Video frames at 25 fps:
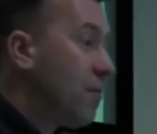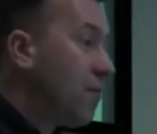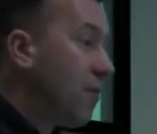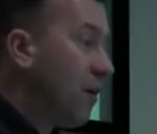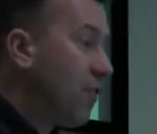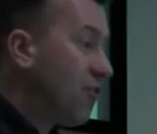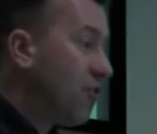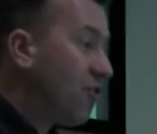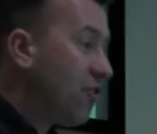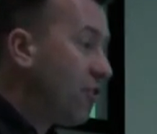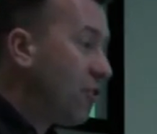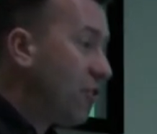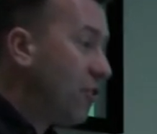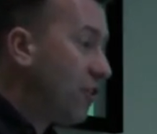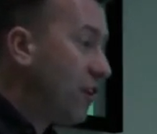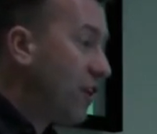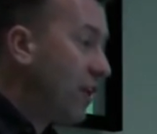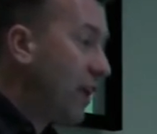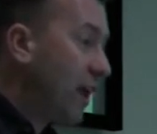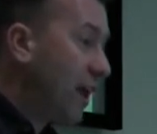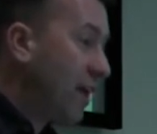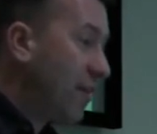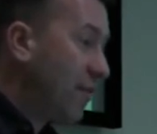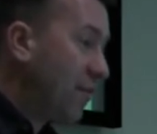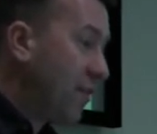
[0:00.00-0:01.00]
But just
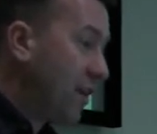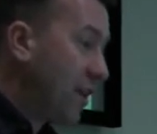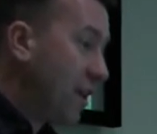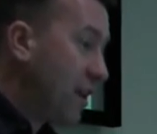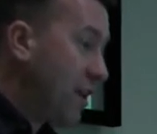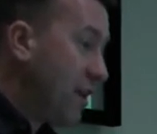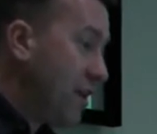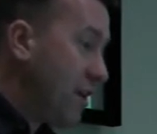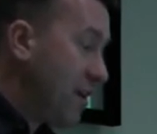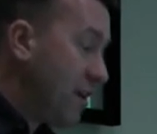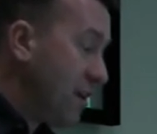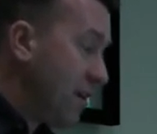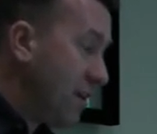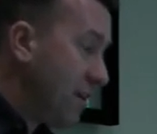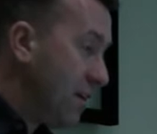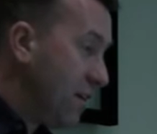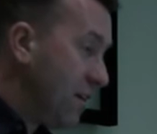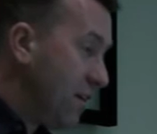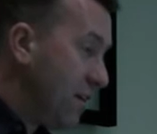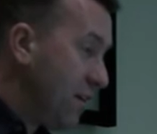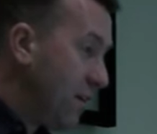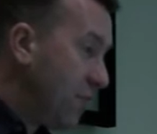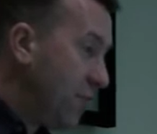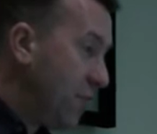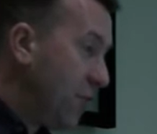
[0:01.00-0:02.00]
looking at the,
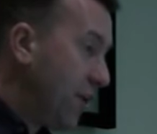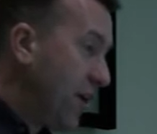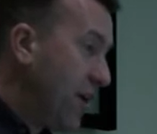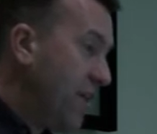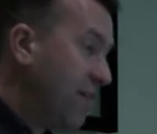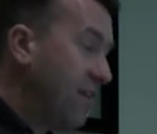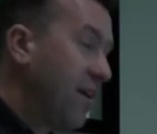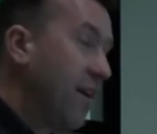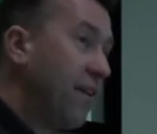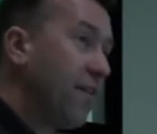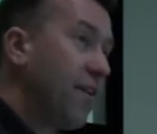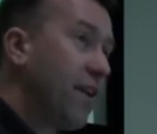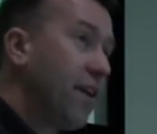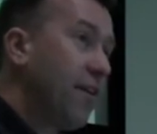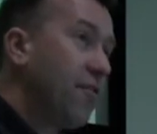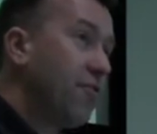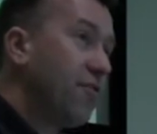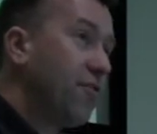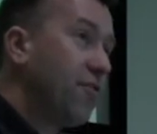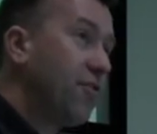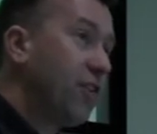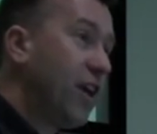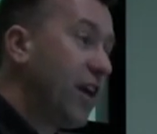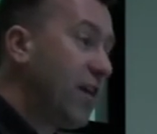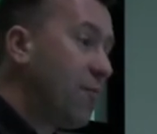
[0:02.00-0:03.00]
the breakdown here in
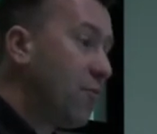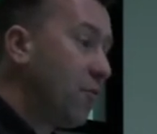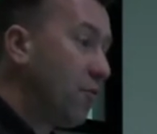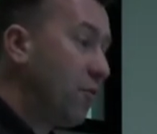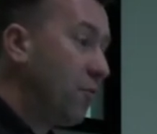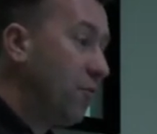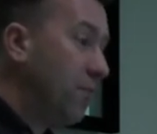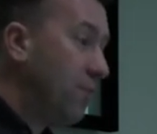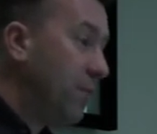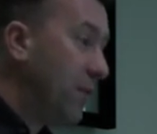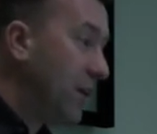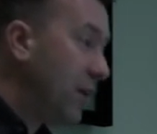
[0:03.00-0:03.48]
the table,